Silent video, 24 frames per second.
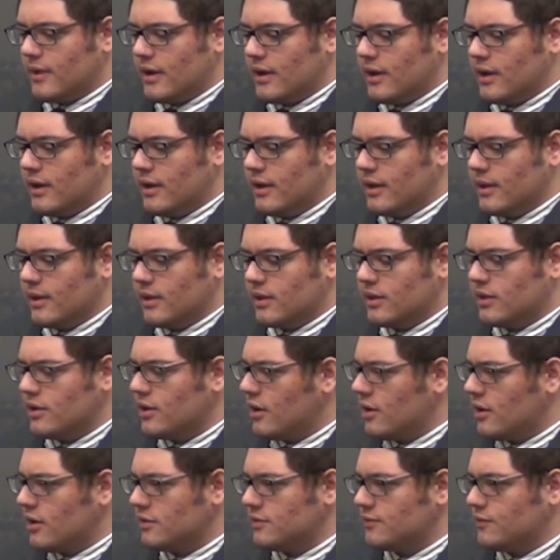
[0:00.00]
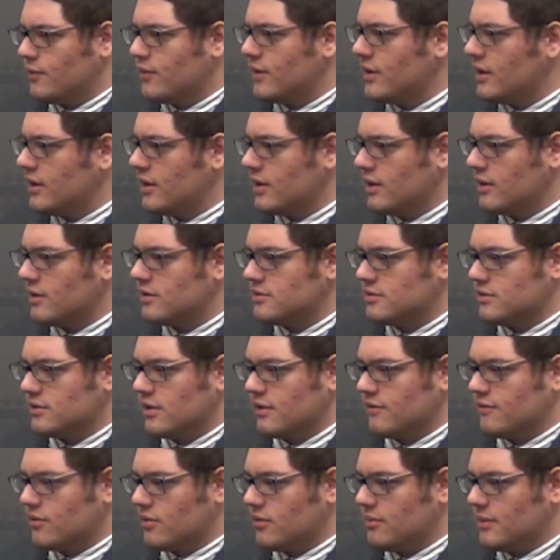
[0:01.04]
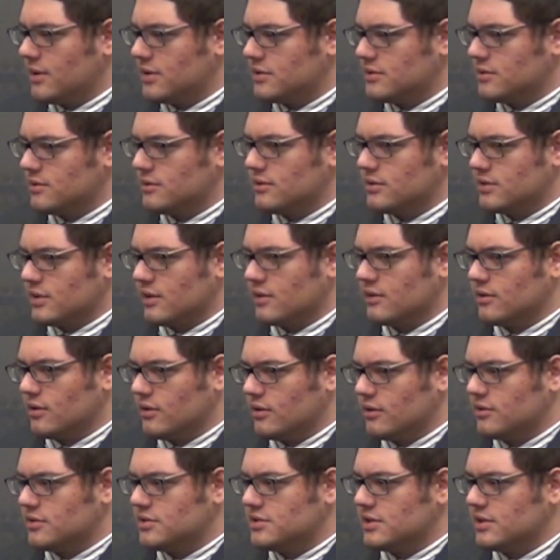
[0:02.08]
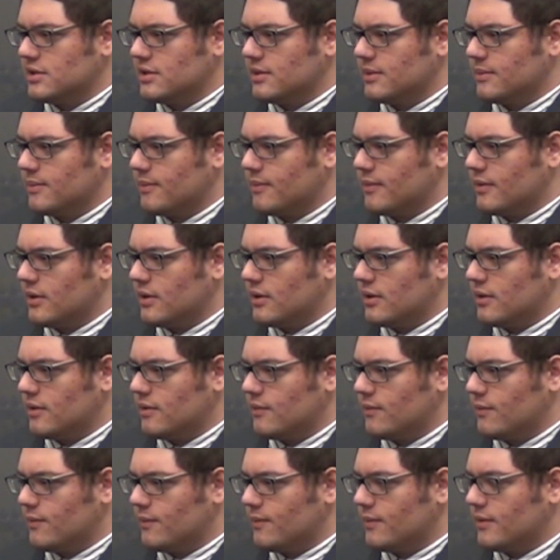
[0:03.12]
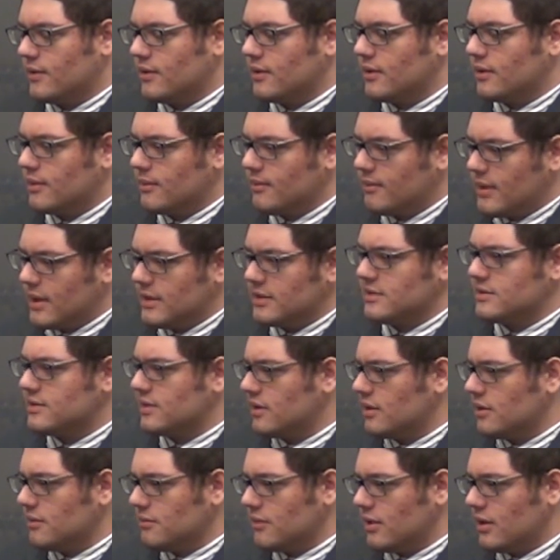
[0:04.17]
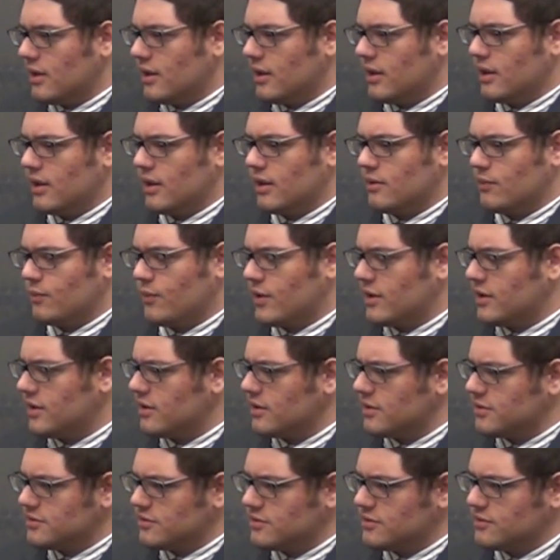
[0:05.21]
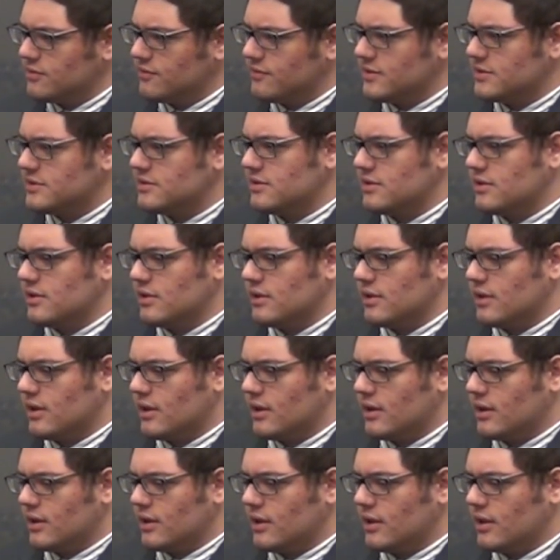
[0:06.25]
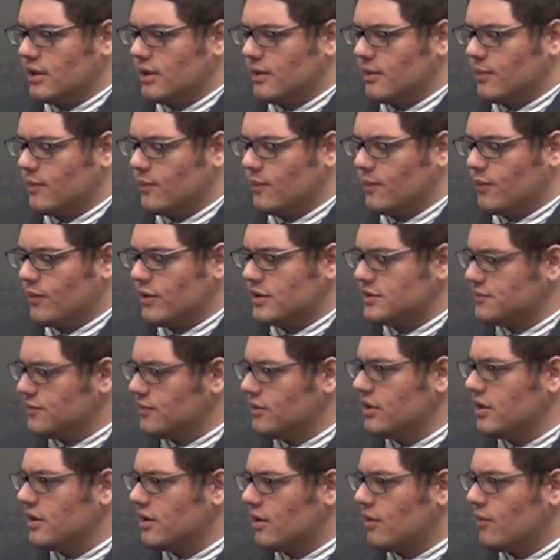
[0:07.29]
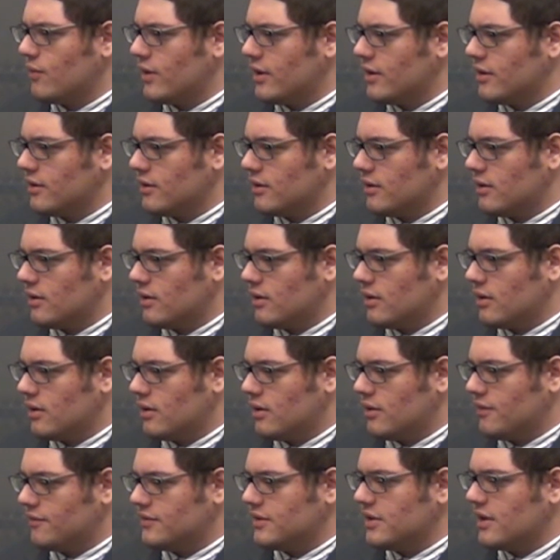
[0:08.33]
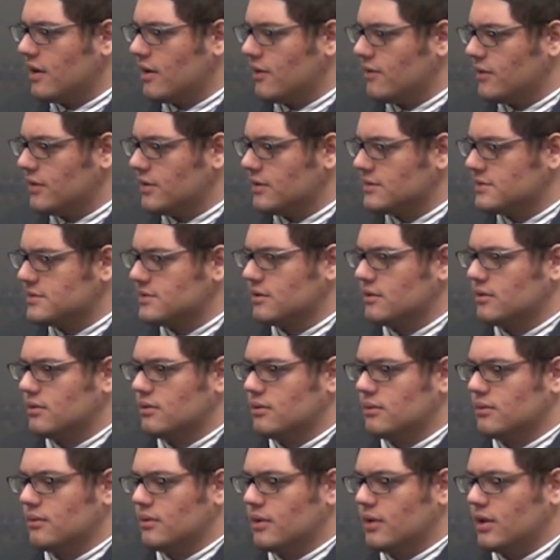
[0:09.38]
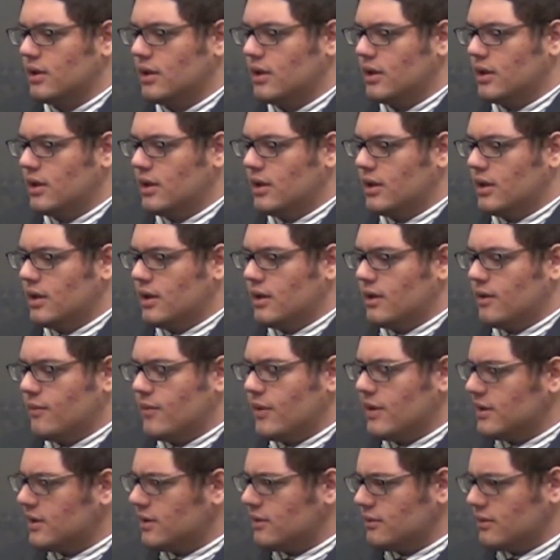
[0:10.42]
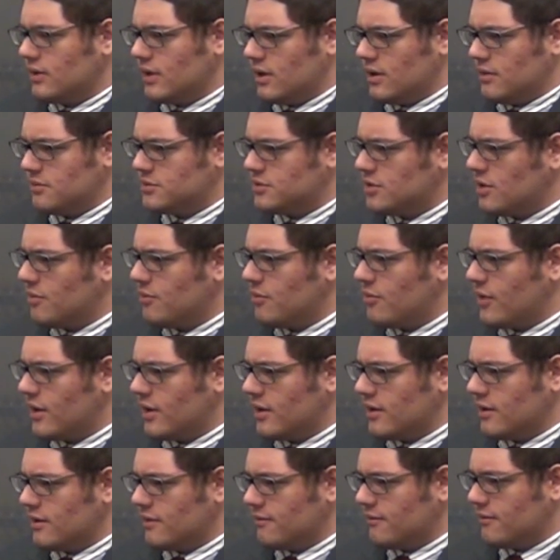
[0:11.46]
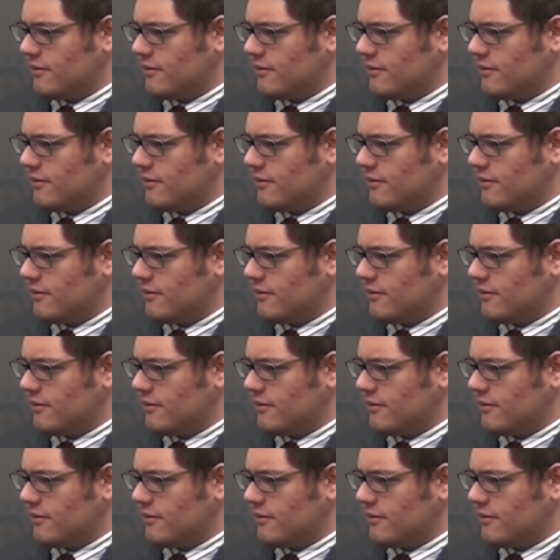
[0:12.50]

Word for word: I got really into the information technology uh, uh, by the time, and when I entered university, I was fully aware of the area. So right now, I'm job ready